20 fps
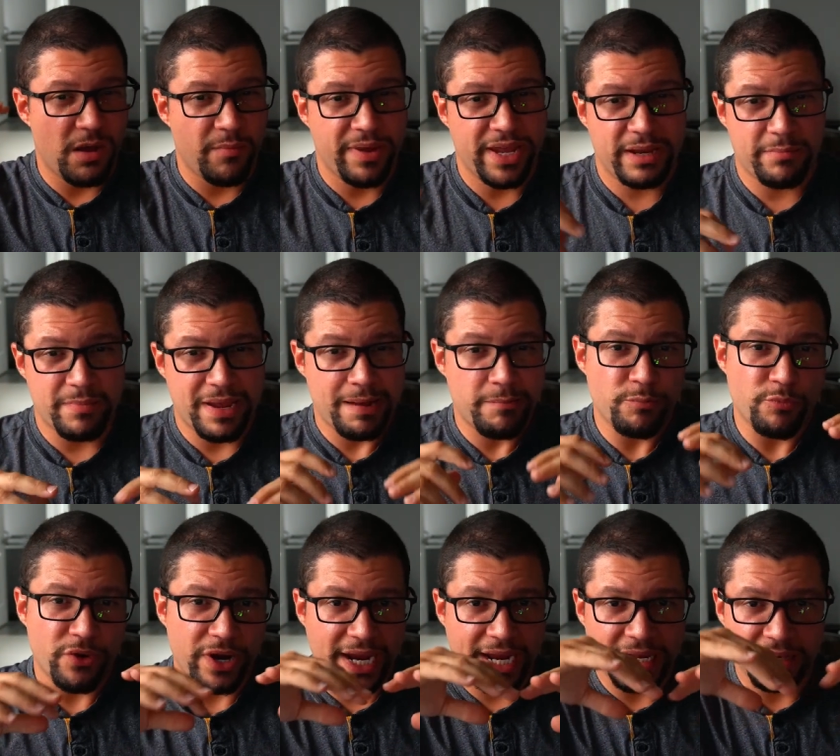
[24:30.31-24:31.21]

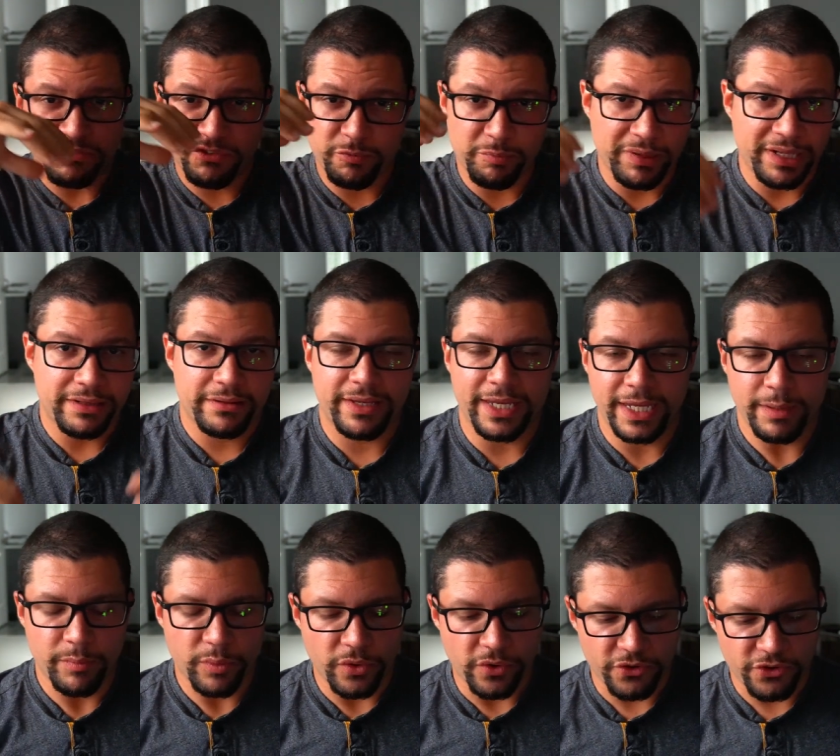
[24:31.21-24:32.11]
membrane, split
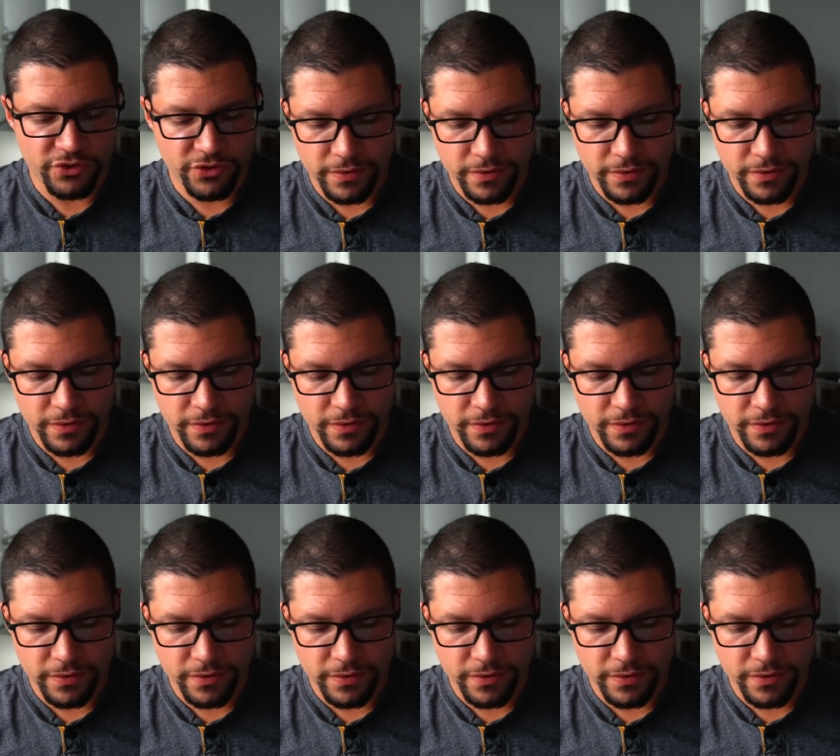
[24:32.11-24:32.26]
keyboards.